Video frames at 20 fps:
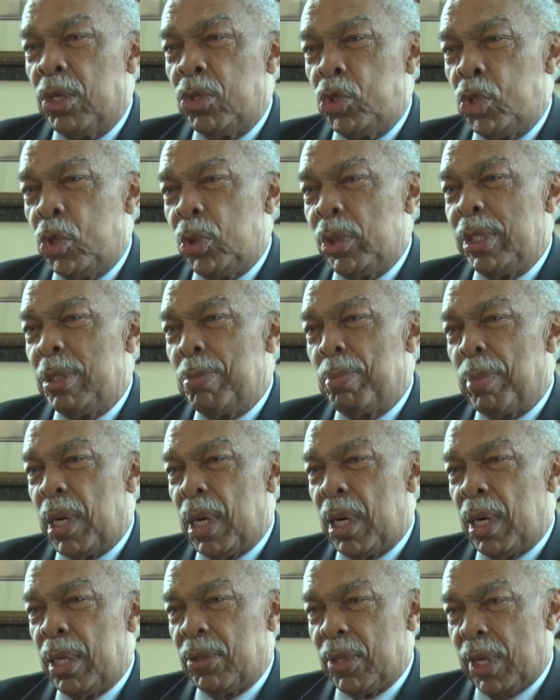Julian
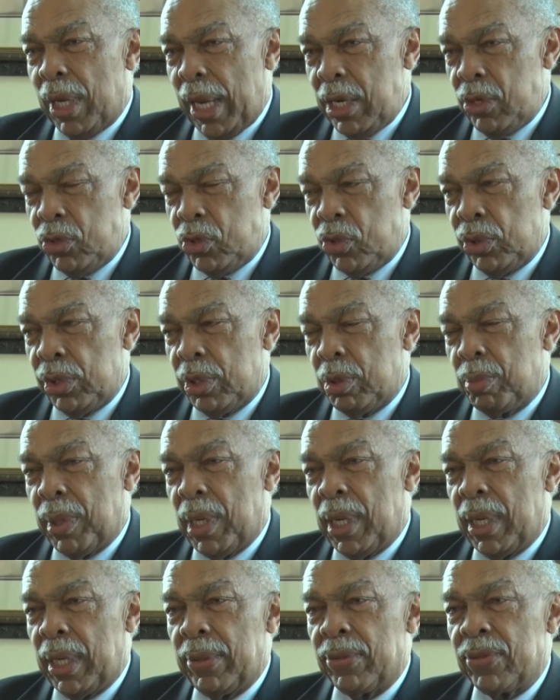Bond, the late Julian
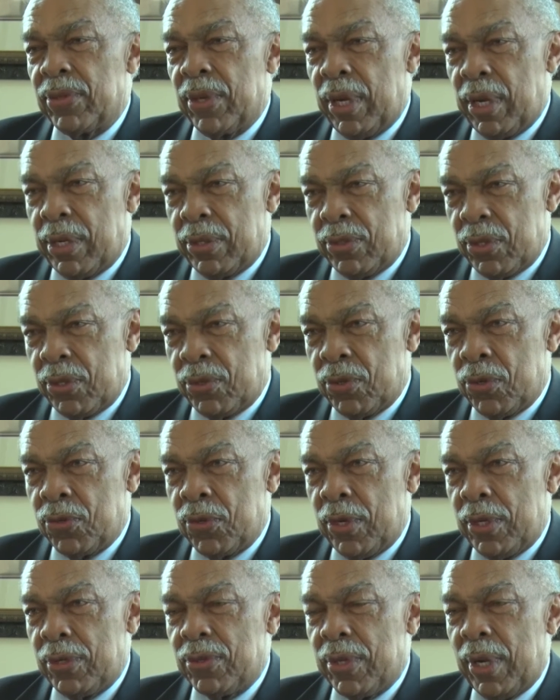Bond, I say, because he's
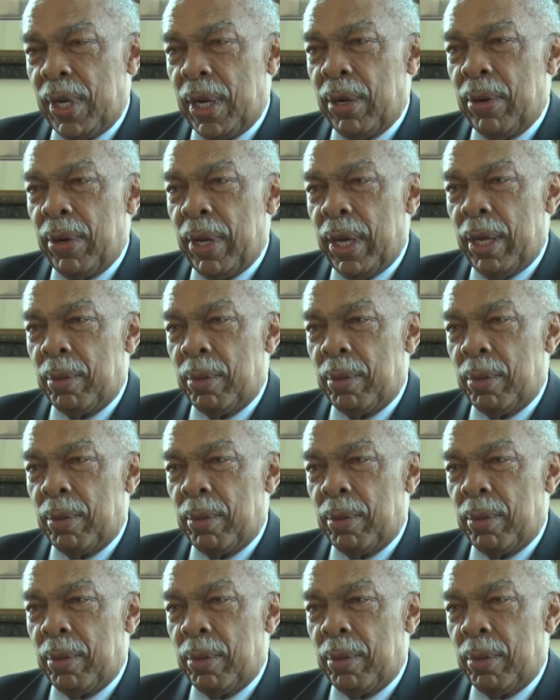deceased now,